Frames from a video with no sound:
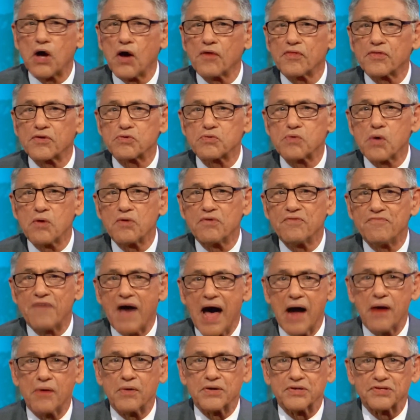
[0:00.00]
of the
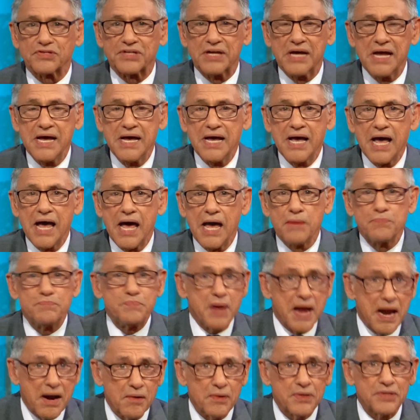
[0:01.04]
coronavirus. And
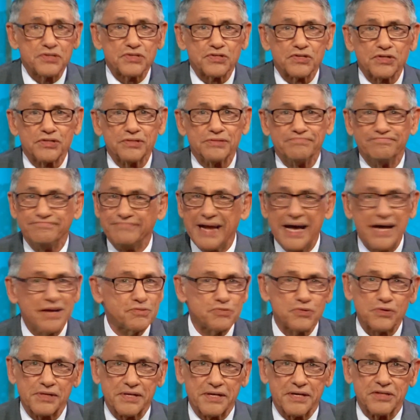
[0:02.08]
parents are
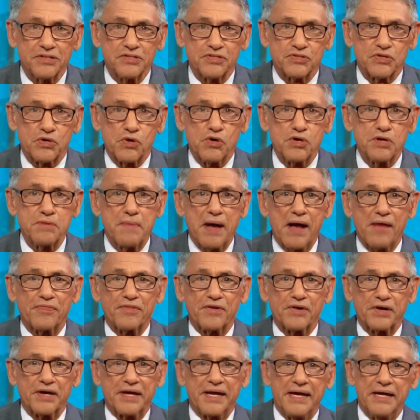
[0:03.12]
naturally concerned about
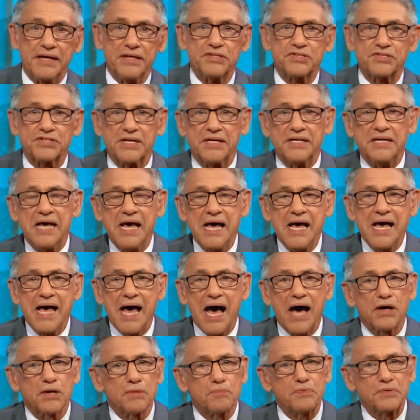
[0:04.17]
their kids and
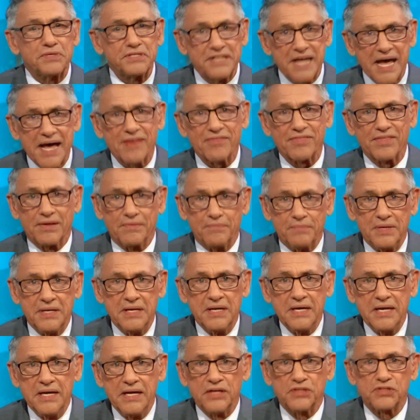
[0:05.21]
how to protect them.
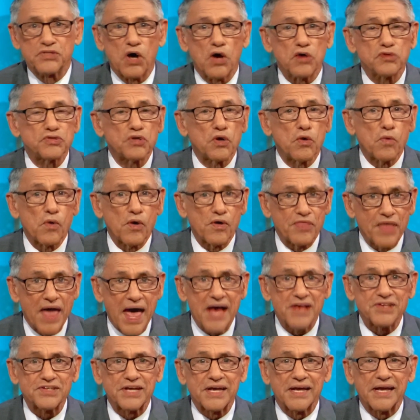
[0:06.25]
It's also worth
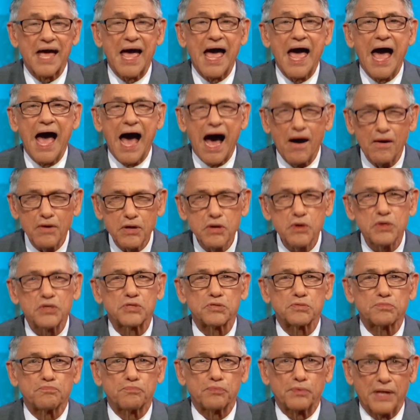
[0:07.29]
asking, how do you
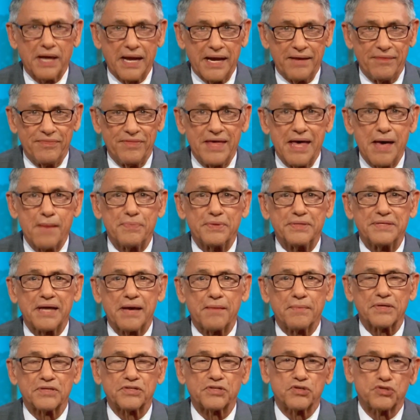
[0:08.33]
explain the
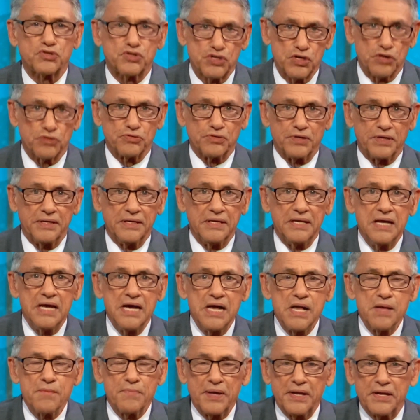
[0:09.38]
epidemic to children?
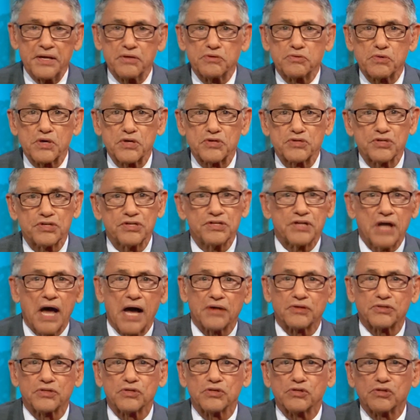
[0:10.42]
Pediatrician
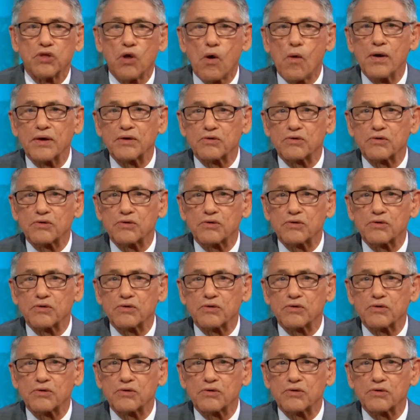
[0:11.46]
Dr. Rosen